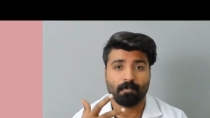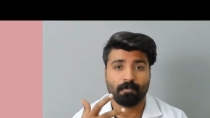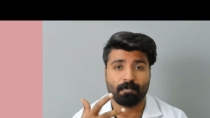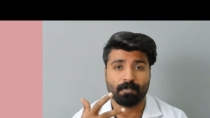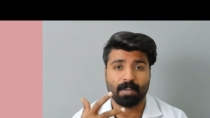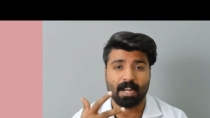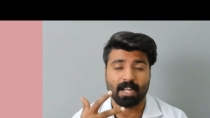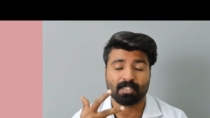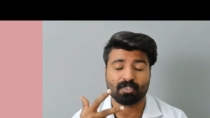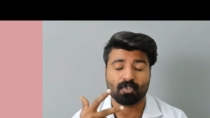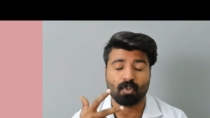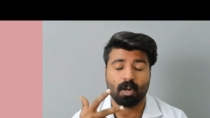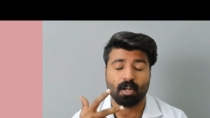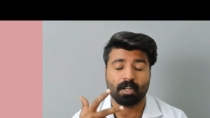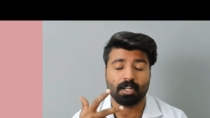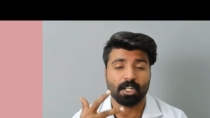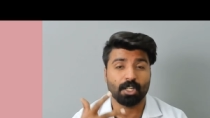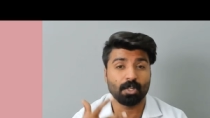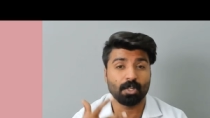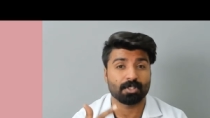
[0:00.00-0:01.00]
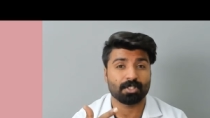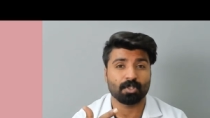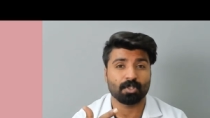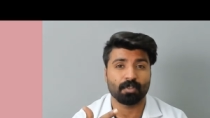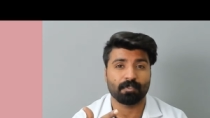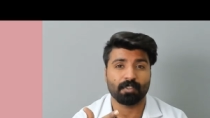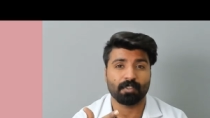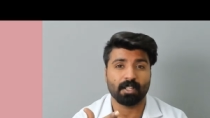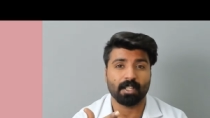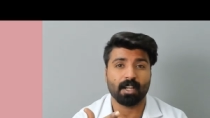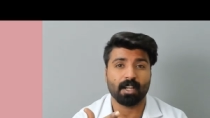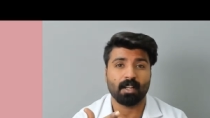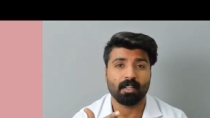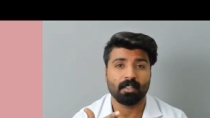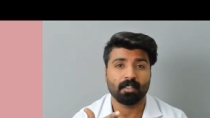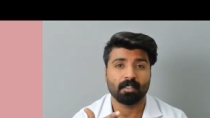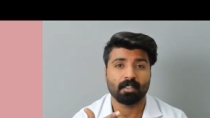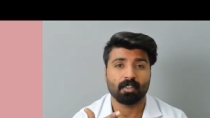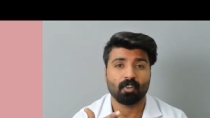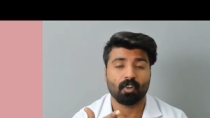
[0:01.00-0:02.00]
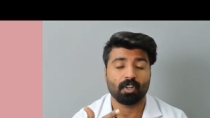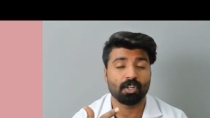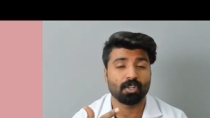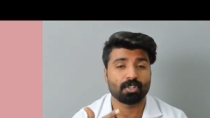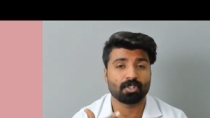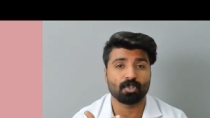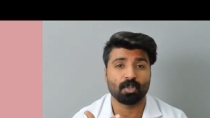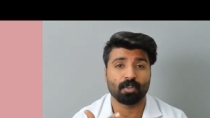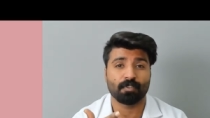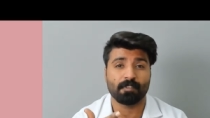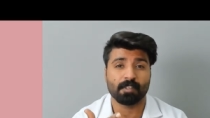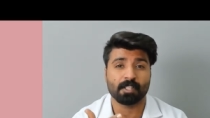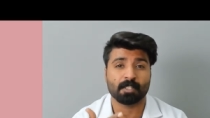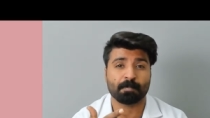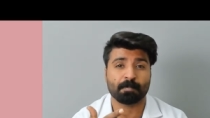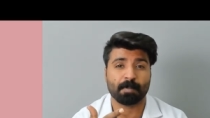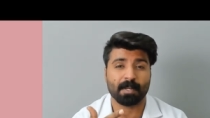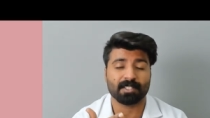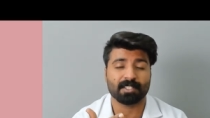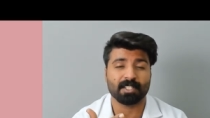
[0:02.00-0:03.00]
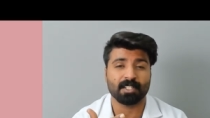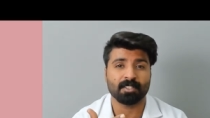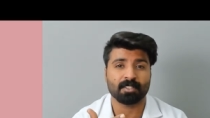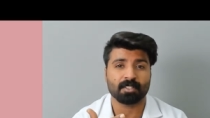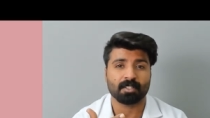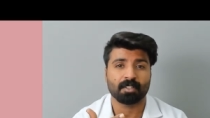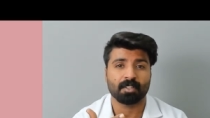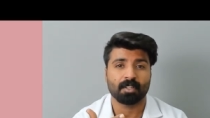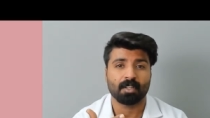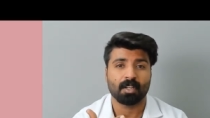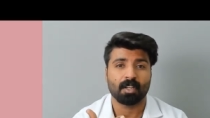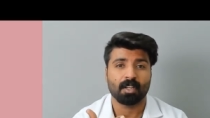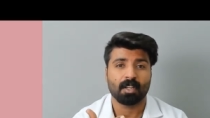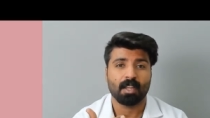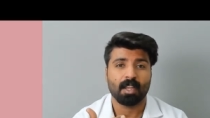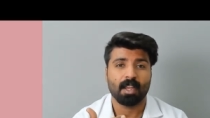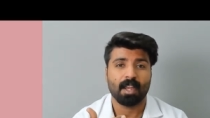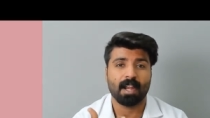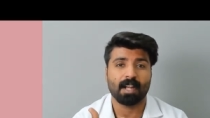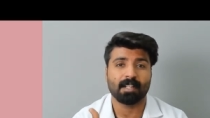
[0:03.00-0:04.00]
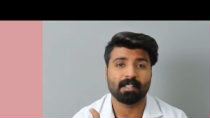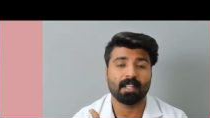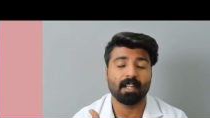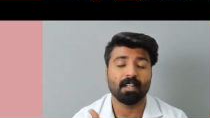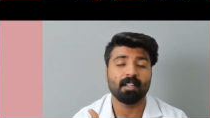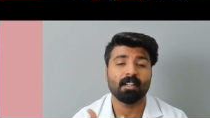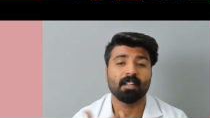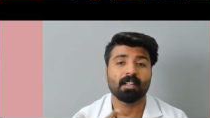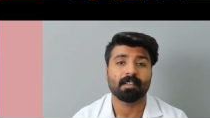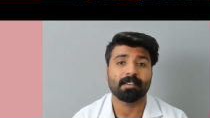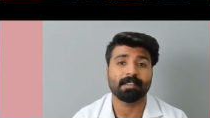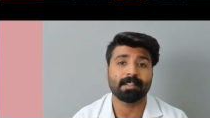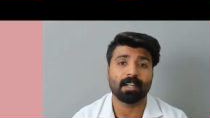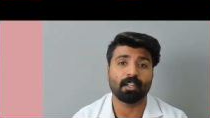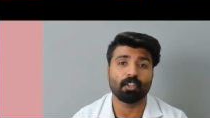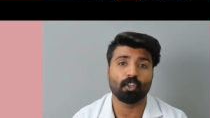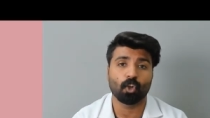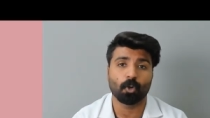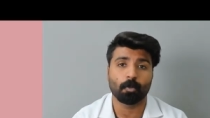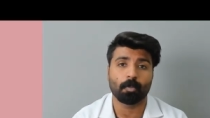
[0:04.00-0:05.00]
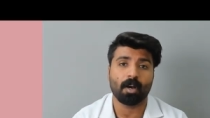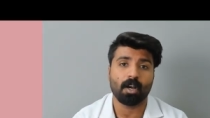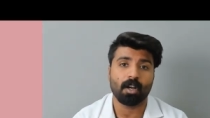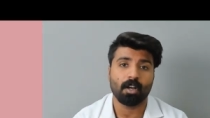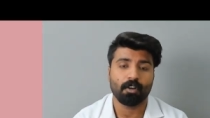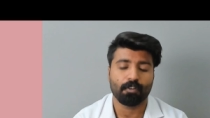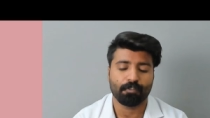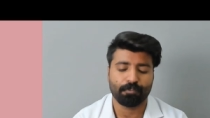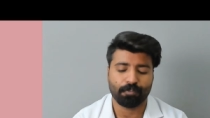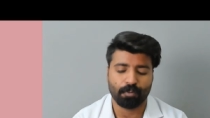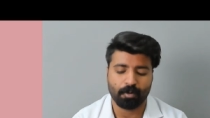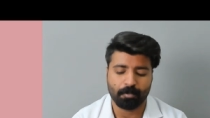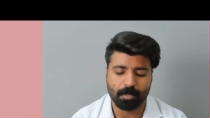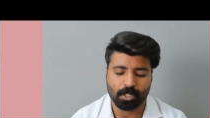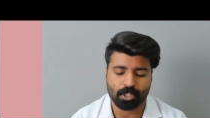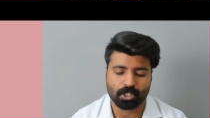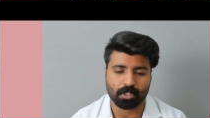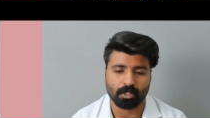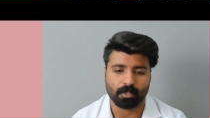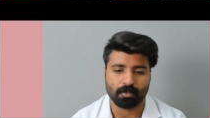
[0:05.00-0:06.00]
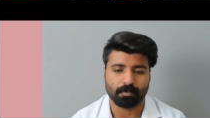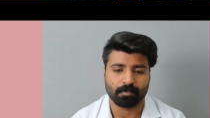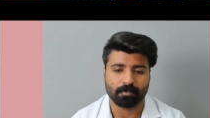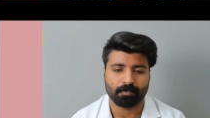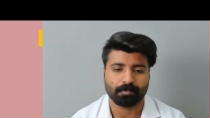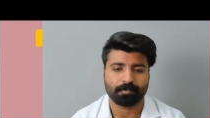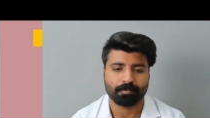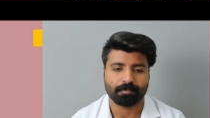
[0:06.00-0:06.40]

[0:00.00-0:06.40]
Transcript: Next on eosinophilia, eosinophils present, and then granuloma formation.